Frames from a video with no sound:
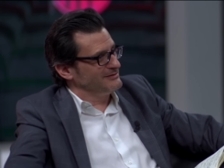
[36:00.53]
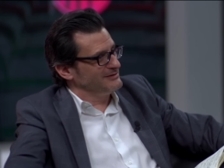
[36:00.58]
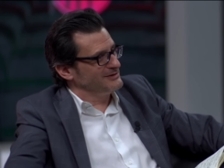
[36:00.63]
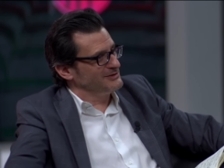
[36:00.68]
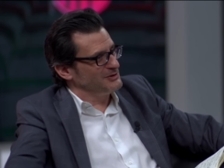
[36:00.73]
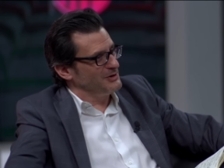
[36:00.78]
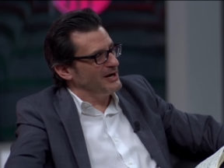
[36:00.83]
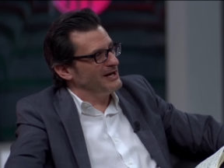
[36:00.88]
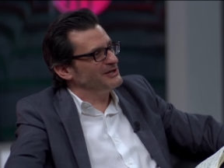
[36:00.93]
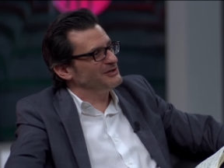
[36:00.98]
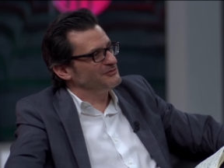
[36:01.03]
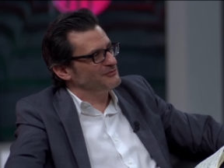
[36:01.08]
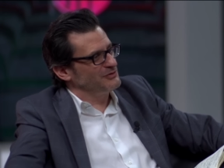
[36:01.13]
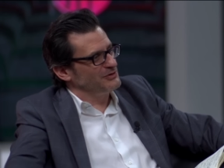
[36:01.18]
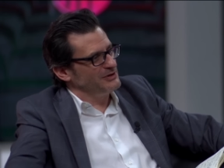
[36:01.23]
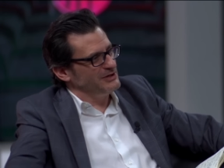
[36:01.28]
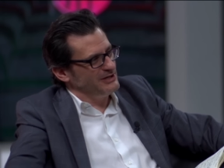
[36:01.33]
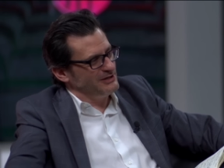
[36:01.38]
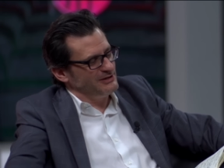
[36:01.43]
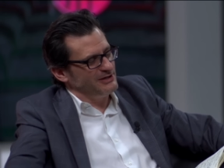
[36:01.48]
And yes. so I,
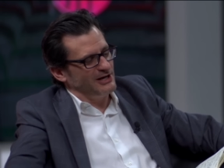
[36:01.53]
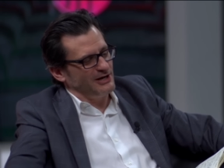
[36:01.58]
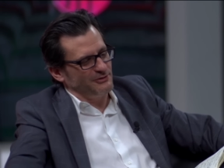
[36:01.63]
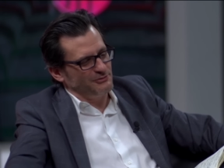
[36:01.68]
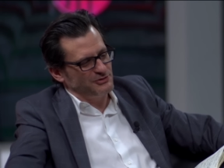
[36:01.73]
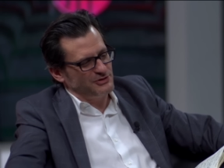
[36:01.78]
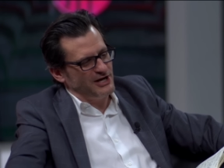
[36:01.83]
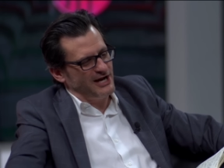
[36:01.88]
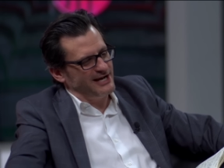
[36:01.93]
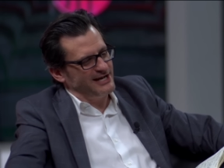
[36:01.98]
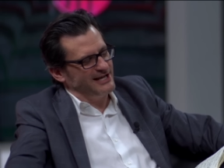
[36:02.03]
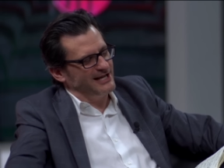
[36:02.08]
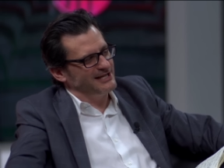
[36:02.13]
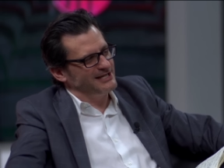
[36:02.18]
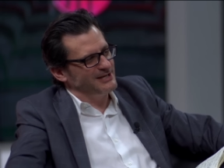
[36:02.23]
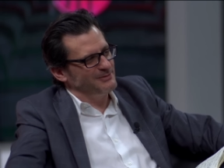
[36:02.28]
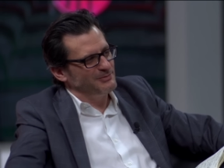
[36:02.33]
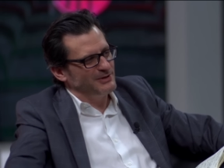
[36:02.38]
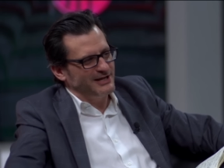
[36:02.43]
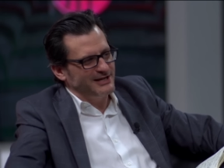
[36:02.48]
for you know, tried to
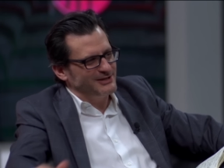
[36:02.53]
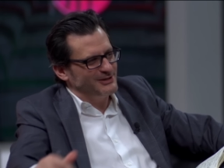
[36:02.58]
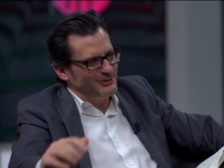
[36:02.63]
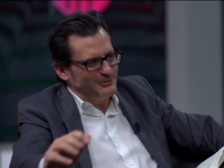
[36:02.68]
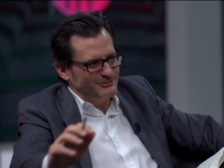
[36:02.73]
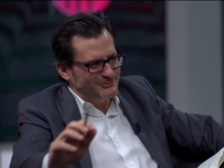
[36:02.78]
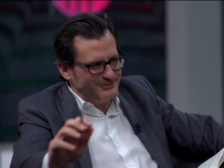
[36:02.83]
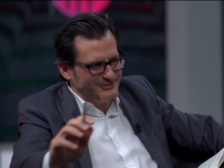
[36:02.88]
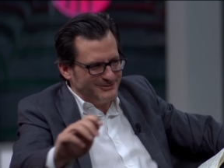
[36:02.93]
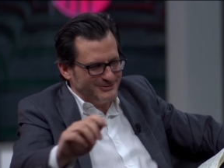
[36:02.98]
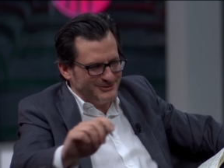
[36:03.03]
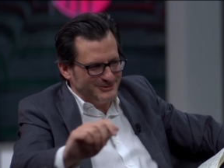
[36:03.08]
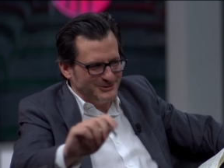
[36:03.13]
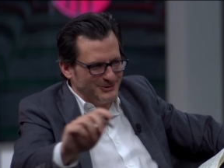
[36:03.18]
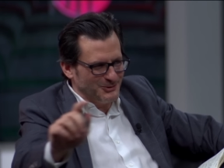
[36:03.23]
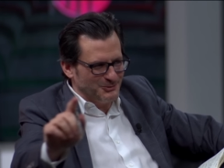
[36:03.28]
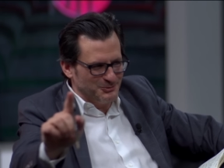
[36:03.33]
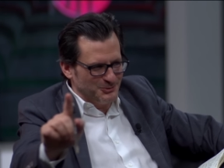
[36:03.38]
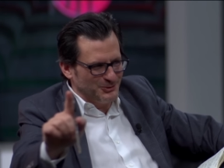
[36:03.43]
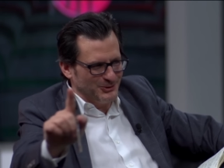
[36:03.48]
get them be like, don't
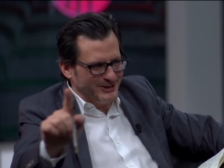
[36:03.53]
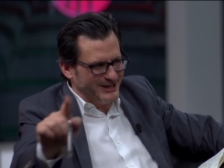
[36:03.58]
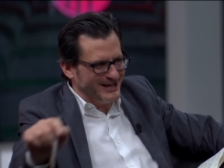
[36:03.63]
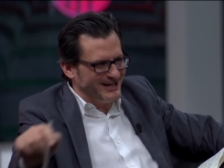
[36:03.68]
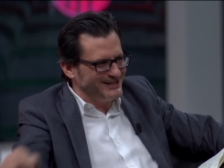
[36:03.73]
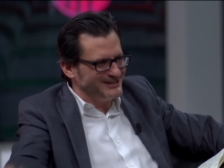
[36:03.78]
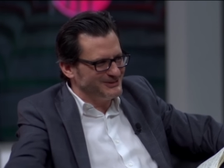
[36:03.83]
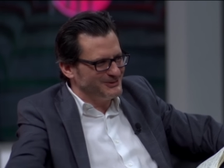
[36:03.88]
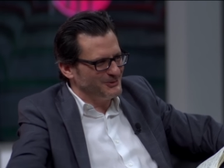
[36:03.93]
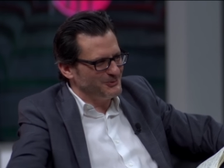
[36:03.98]
don't rule again.